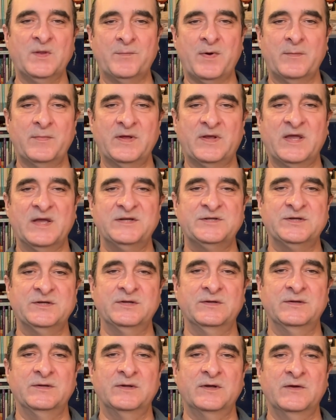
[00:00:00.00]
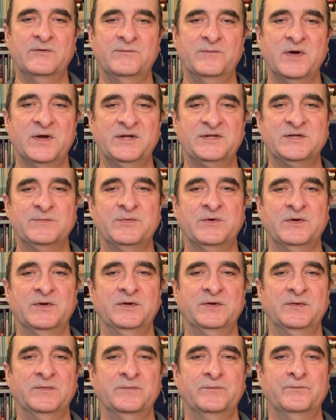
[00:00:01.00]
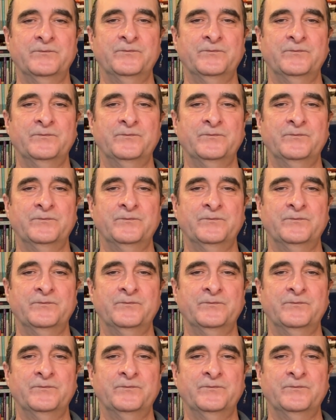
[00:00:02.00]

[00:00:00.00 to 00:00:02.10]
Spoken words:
publication of Money to Burn